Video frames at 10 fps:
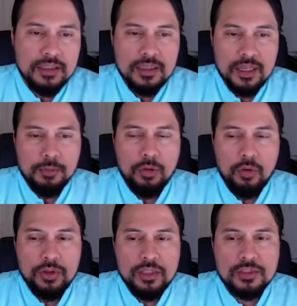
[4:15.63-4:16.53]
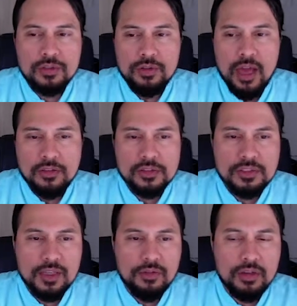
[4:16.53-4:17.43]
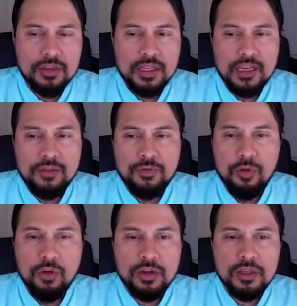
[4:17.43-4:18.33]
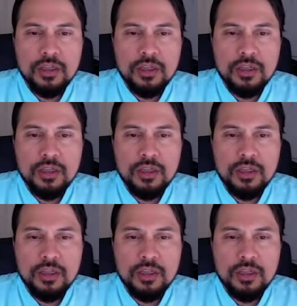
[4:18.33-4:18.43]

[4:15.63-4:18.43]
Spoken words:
Employees 2,784.